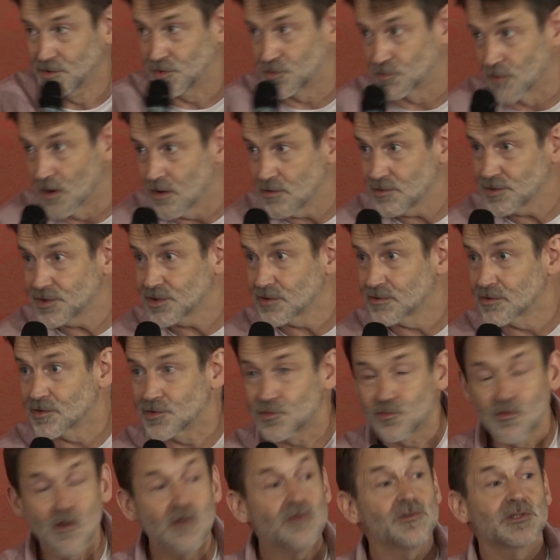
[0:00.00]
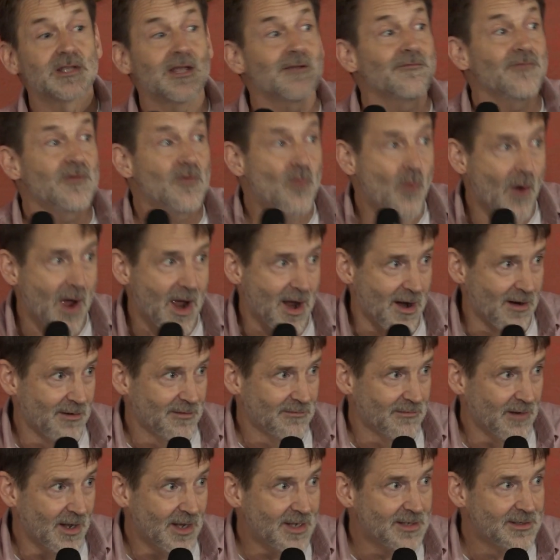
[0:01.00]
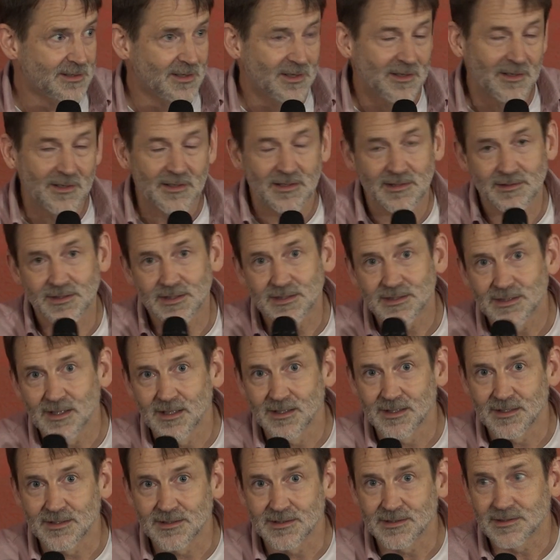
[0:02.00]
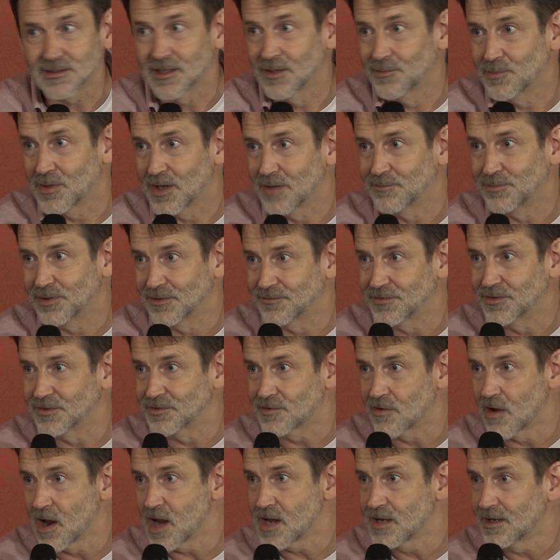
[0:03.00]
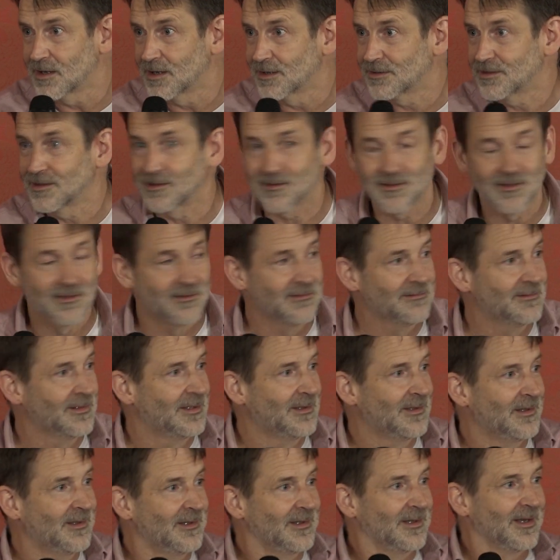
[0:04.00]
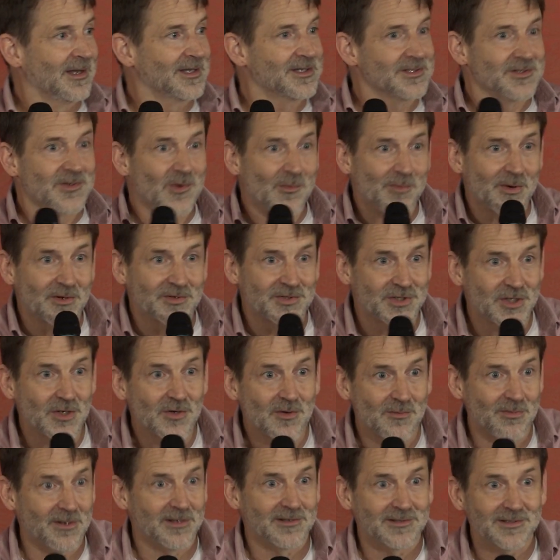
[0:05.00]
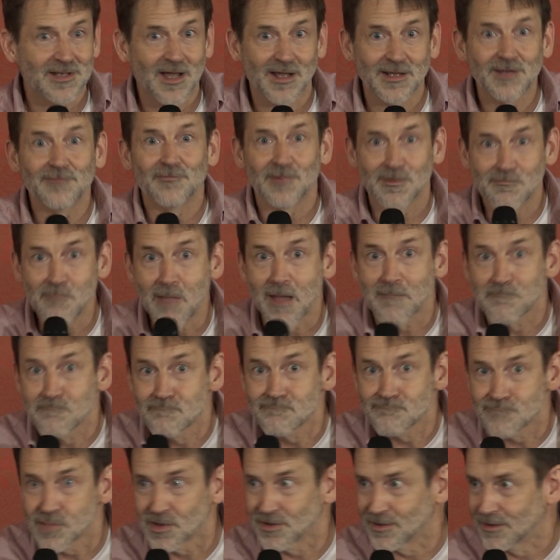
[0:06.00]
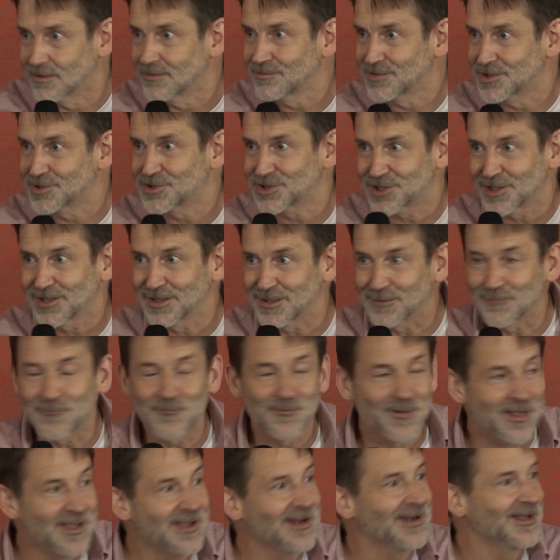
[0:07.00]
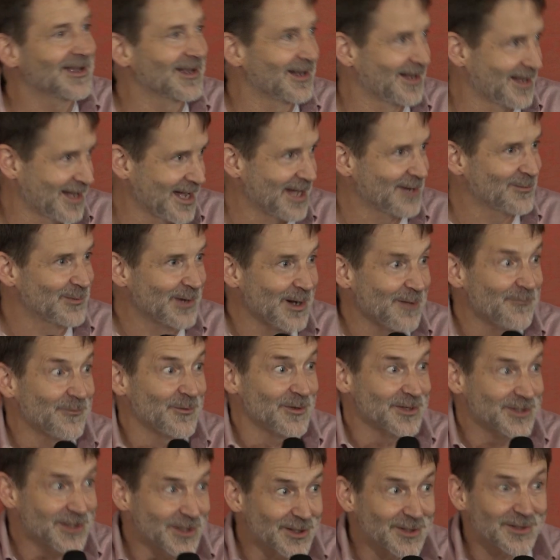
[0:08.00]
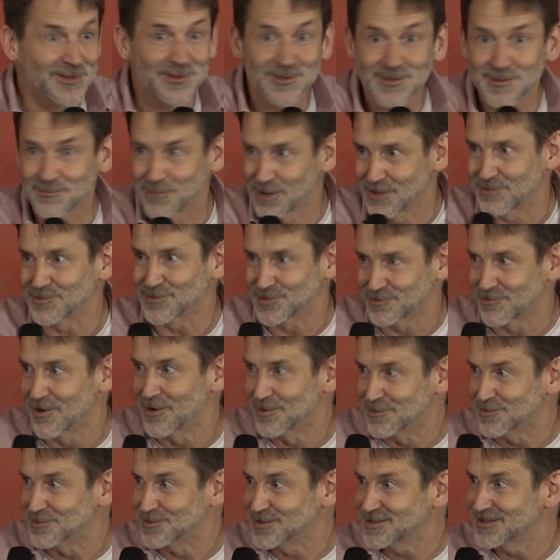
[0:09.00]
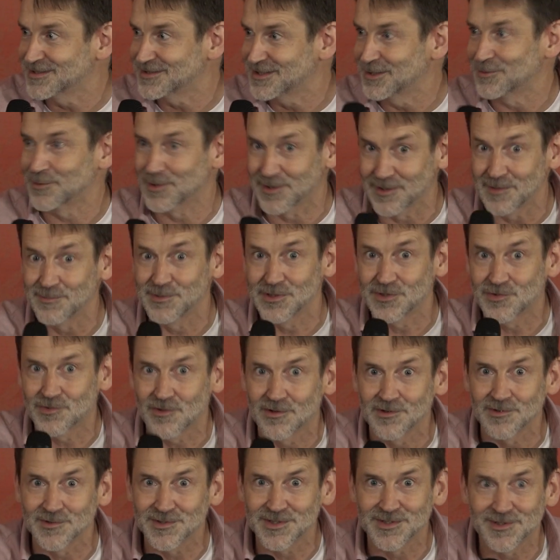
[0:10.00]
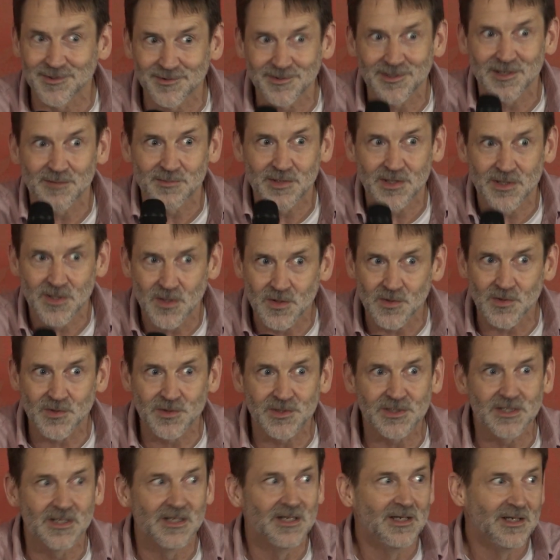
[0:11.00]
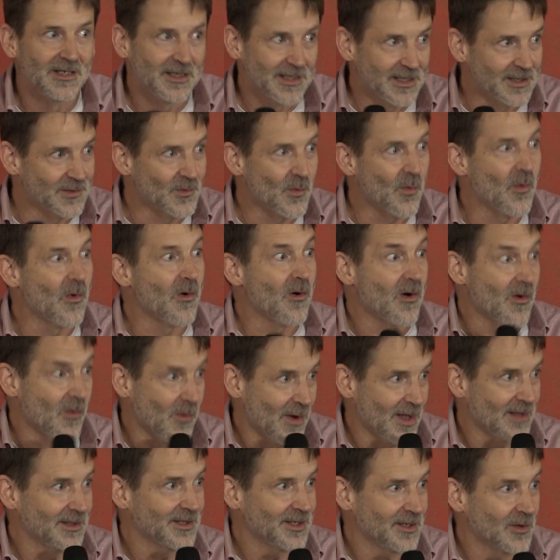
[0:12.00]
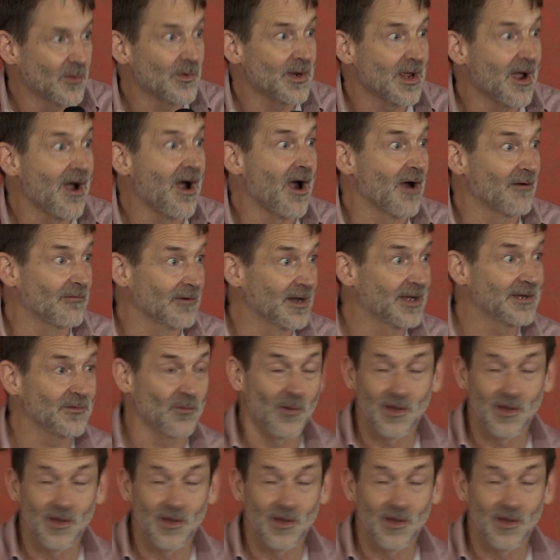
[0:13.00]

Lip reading: There are drones everywhere, right, in the skies above Ukraine. And I don't know about you, but I can remember the chilling feeling I had when I first learned about drones, that they were going to be drones and they were going to be used in war. Well, here we are, right?